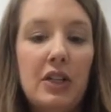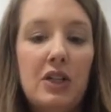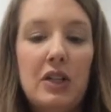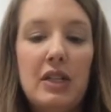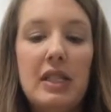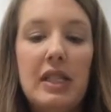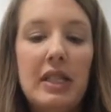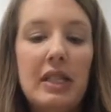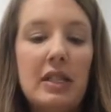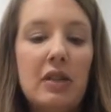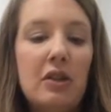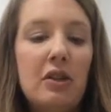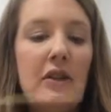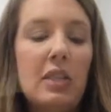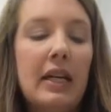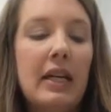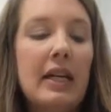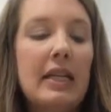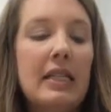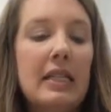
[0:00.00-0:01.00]
just insert
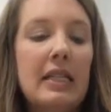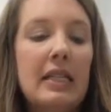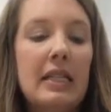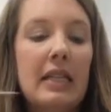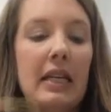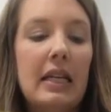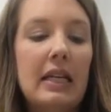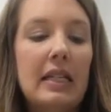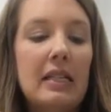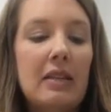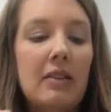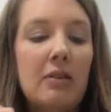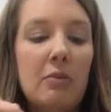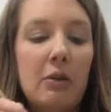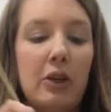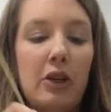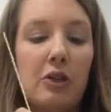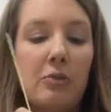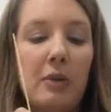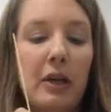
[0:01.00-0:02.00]
these into the ends of the
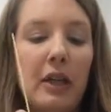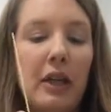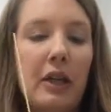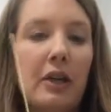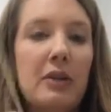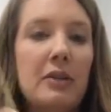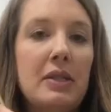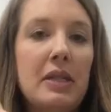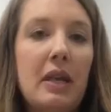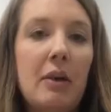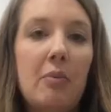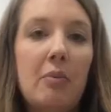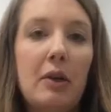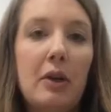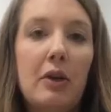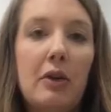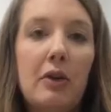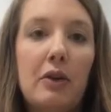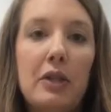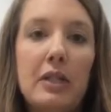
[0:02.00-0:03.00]
marshmallows and
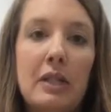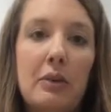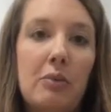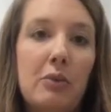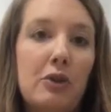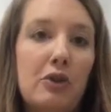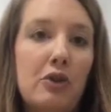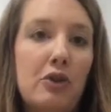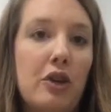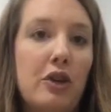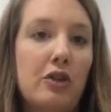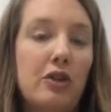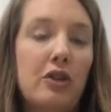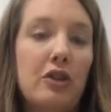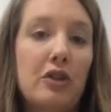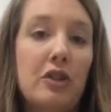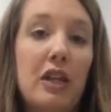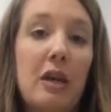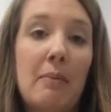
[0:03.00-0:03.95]
build simple structures.